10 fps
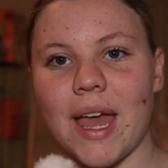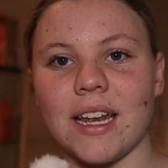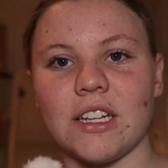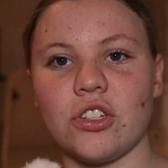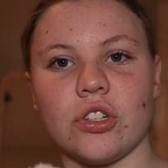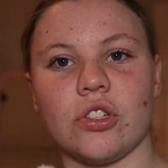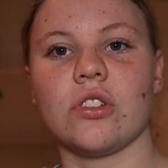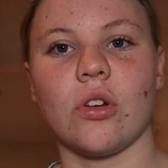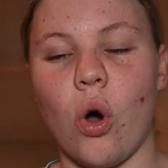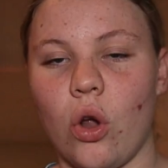
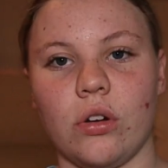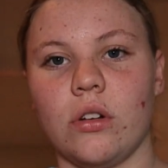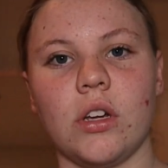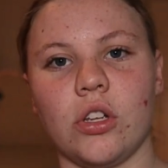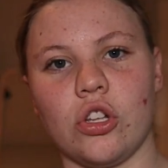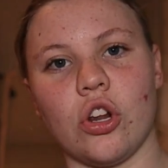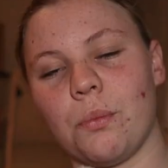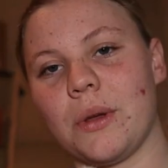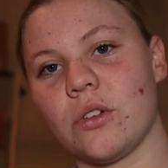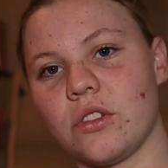bandages on,
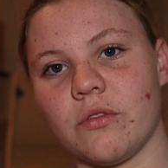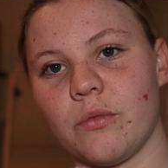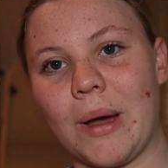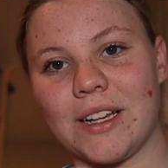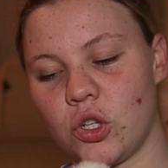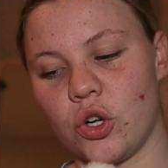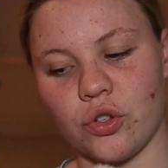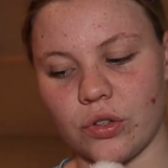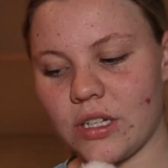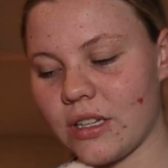because of my
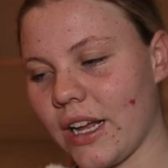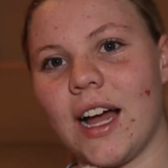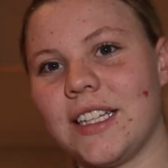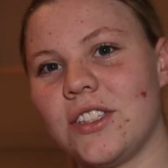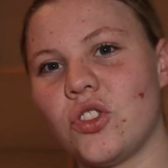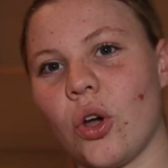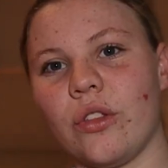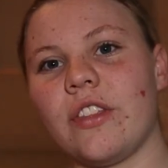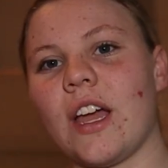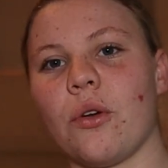surgeries. Like, I
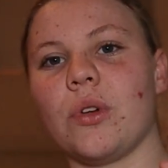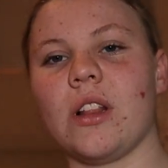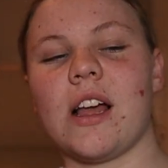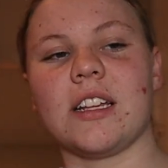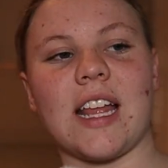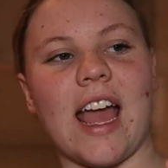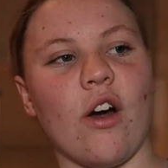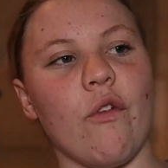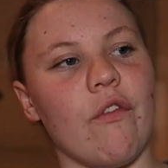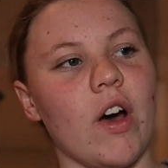don't think I realized
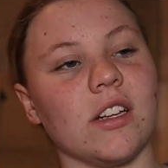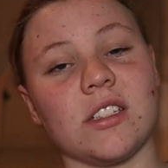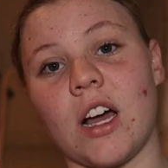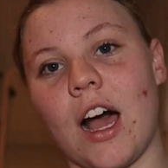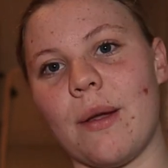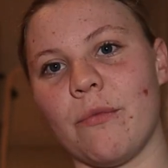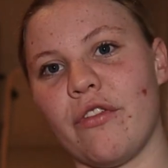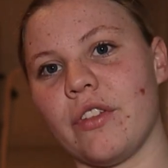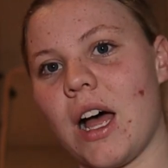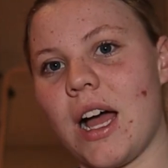how fast time
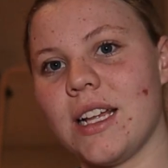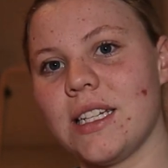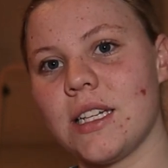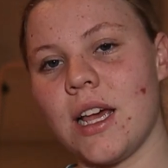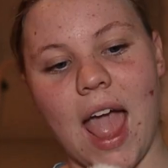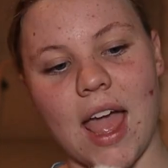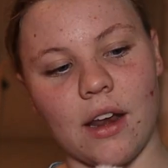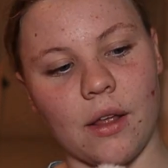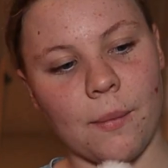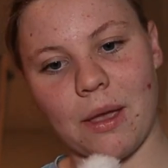flies,
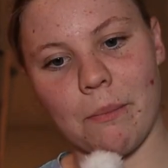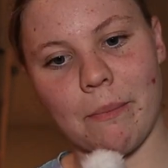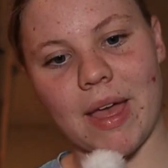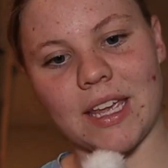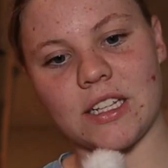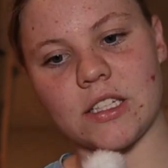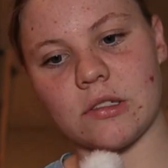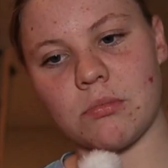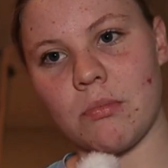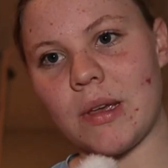and it
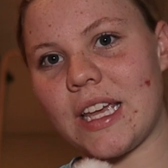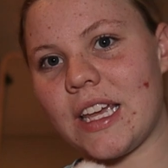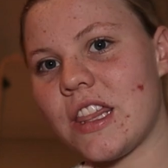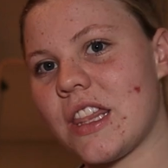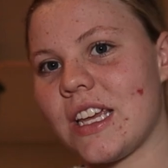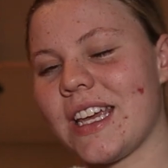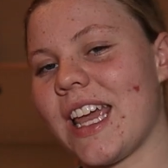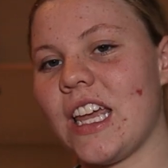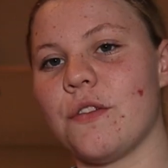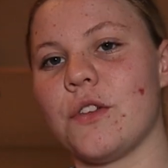makes me think
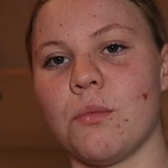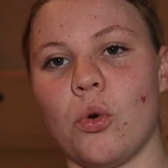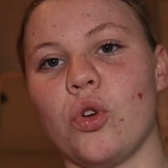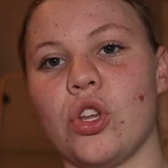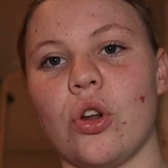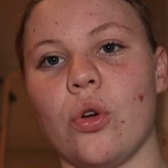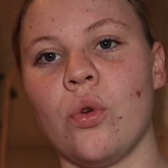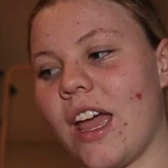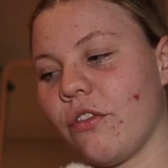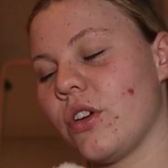even more,
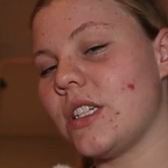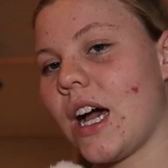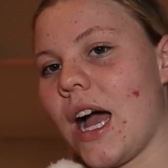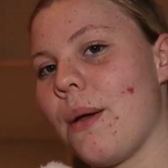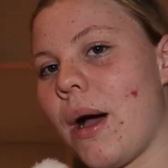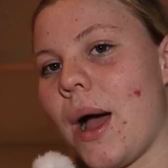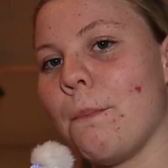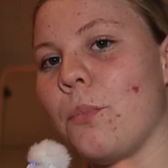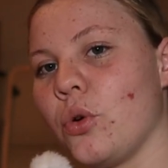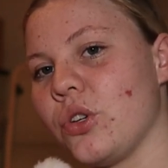every time
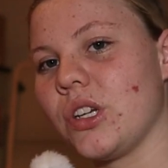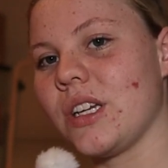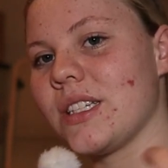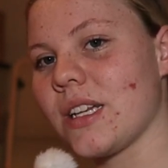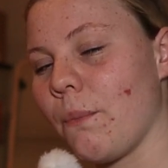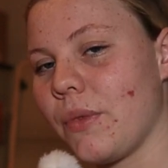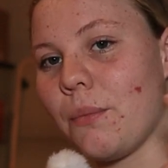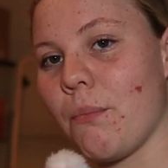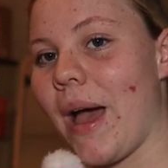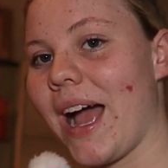I'm pushing
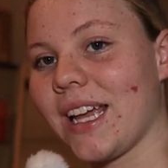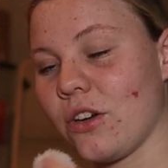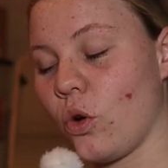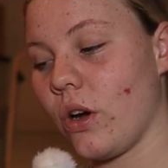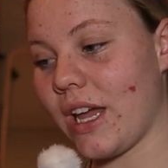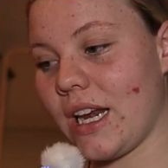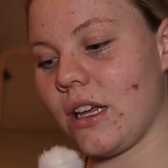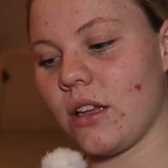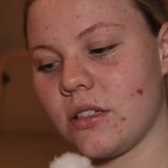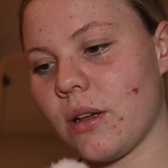something back and not
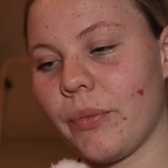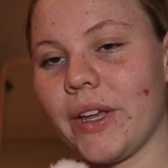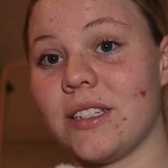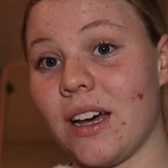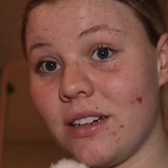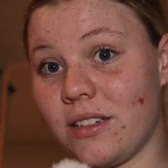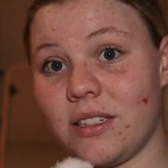getting something done